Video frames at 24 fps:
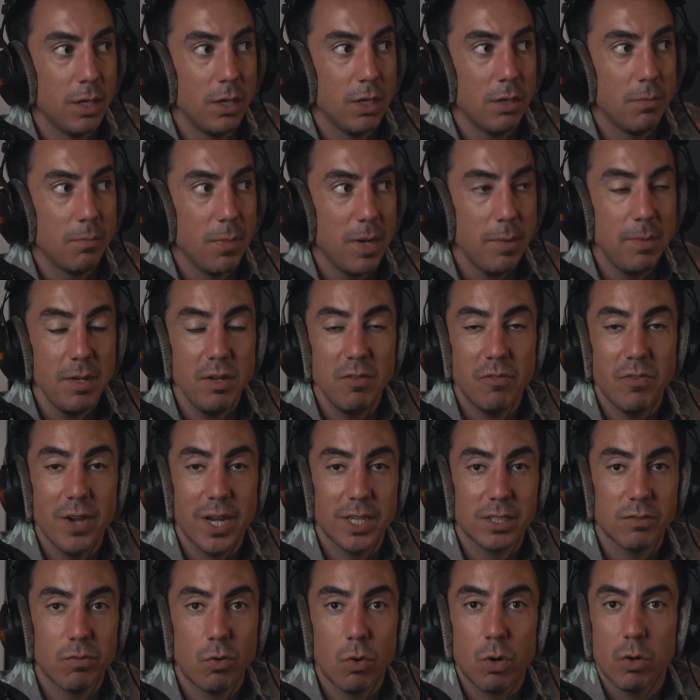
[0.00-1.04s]
Maybe you
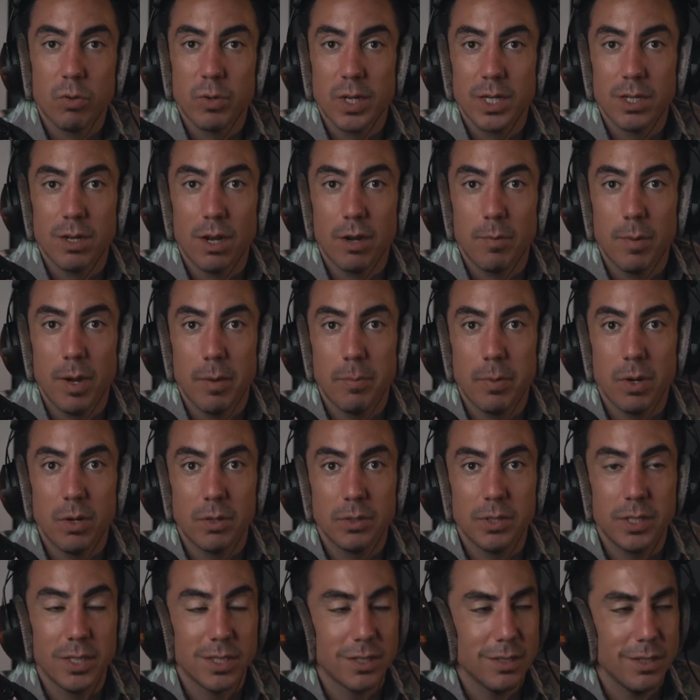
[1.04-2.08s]
fast forward when I talk about
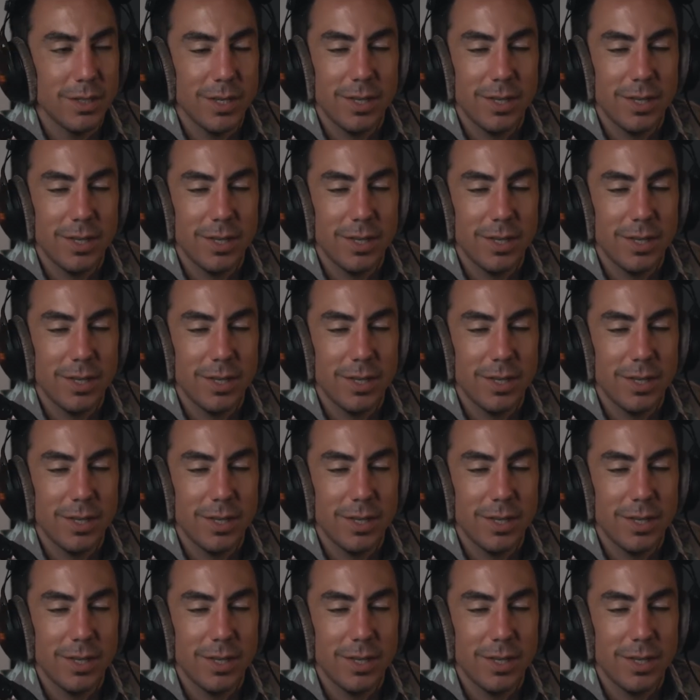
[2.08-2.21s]
politics.